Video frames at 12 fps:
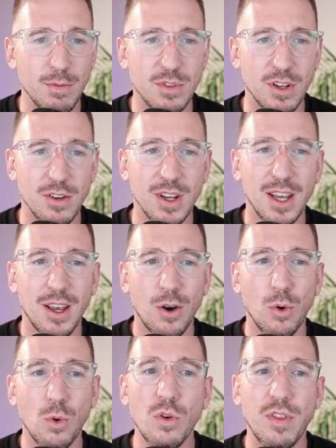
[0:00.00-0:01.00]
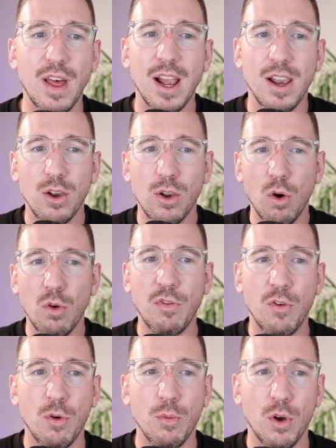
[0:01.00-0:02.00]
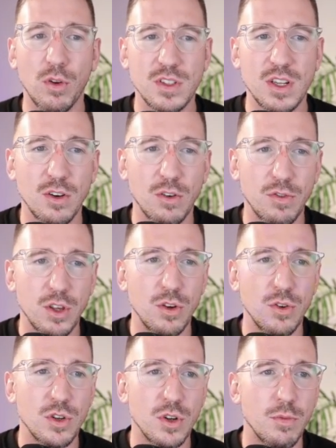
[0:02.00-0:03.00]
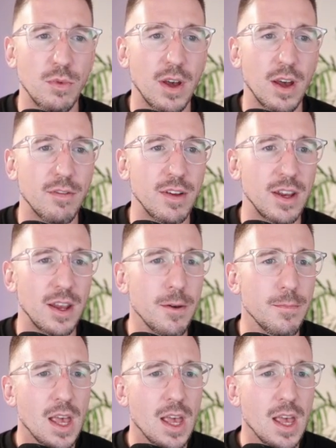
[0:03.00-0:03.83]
So all of that long form content of the YouTube video.